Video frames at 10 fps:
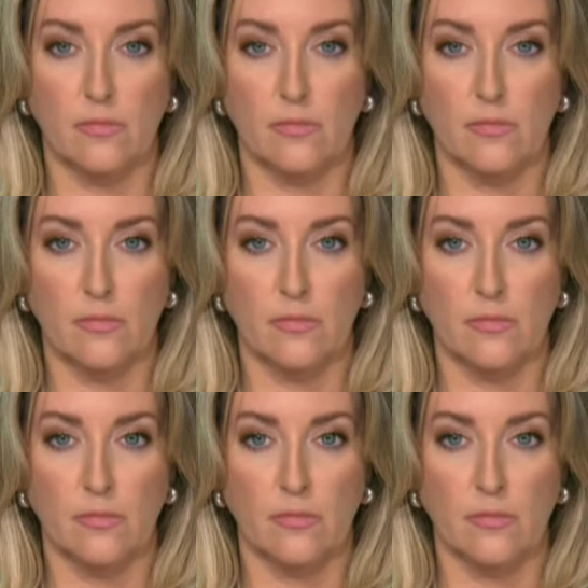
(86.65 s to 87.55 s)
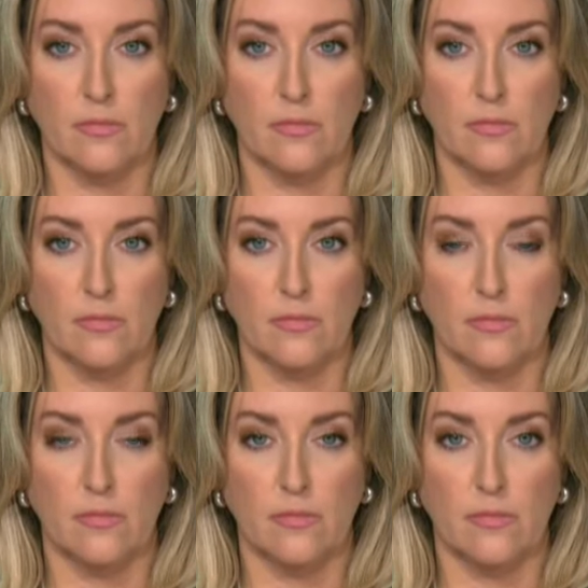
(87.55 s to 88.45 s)

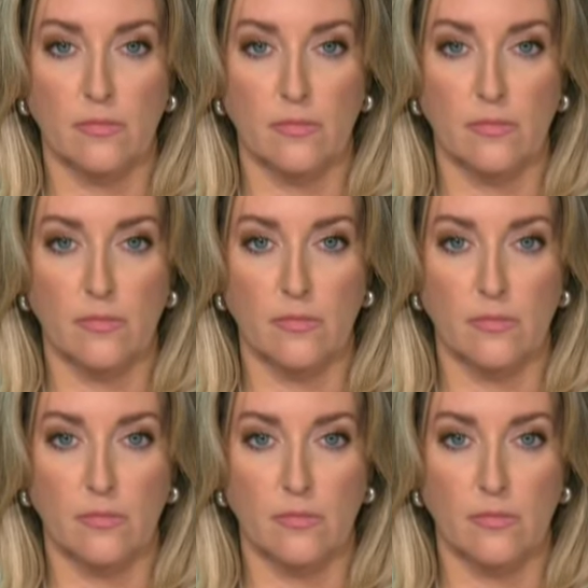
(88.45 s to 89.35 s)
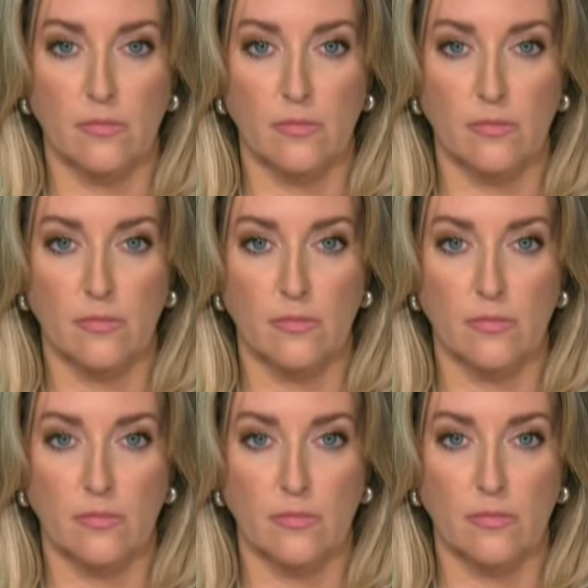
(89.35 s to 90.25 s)

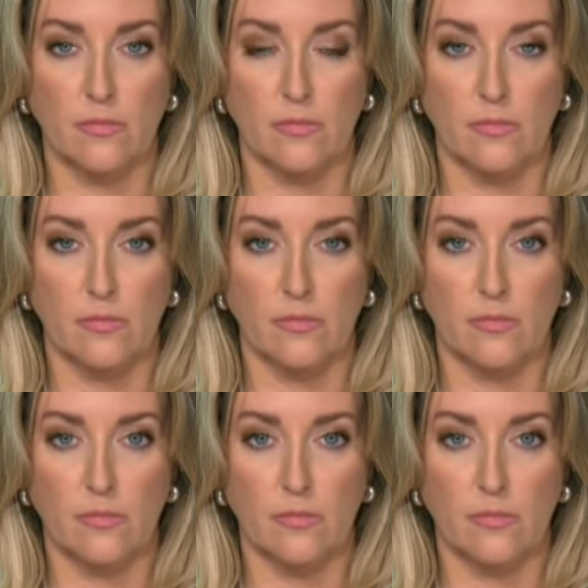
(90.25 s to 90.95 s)
The person shown says nothing.